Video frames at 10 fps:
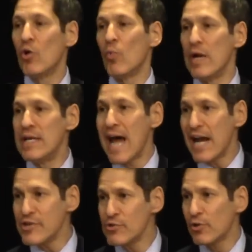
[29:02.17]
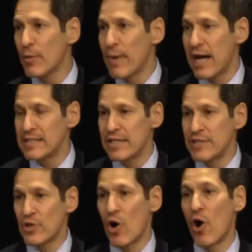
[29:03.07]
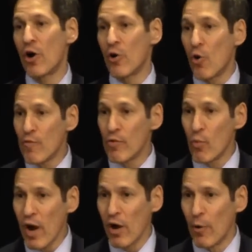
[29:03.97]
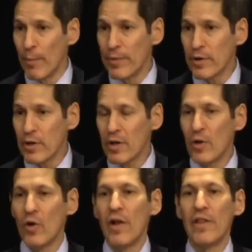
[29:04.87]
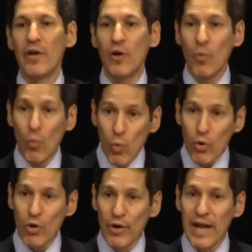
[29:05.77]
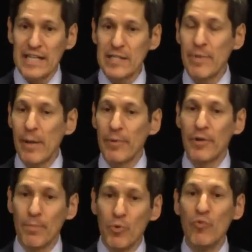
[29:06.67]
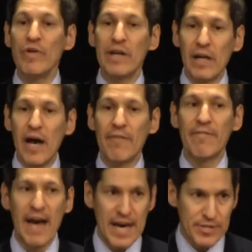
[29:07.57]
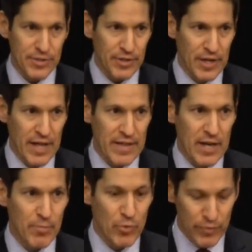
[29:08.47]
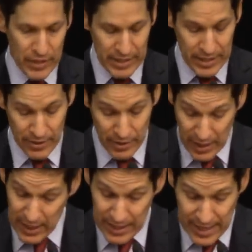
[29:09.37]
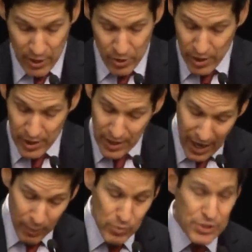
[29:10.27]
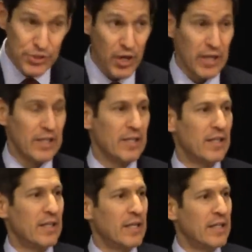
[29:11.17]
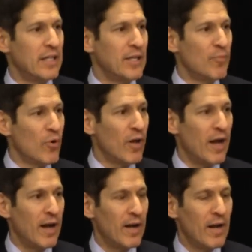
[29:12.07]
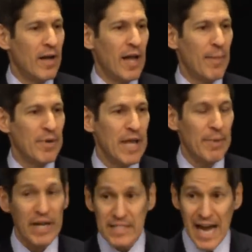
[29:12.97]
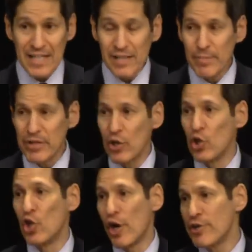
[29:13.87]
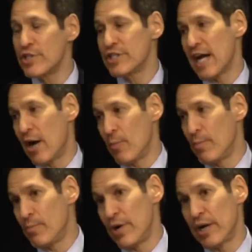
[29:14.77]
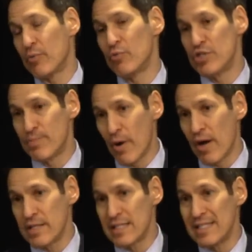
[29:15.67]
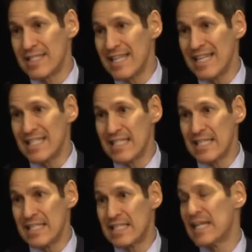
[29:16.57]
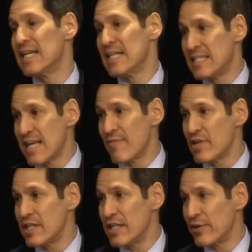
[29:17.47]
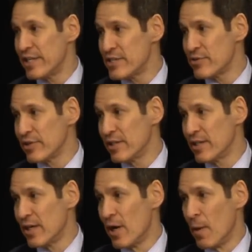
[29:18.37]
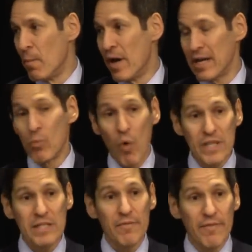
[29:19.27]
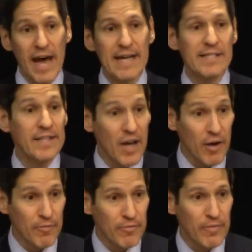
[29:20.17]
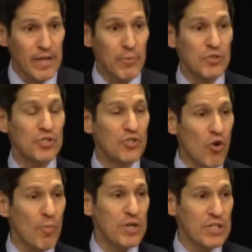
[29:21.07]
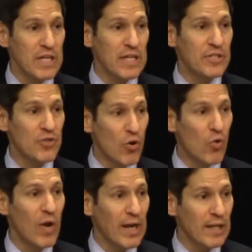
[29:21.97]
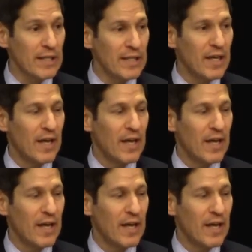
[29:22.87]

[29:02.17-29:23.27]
when national capacities are, are overwhelmed, the world has to be able to move in a lot faster than it moved in here. Now, a lot was done in the Ebola epidemic. It's actually been the largest outbreak response in CDC's 70 year history, but it wasn't fast enough. There was so much needed so quickly.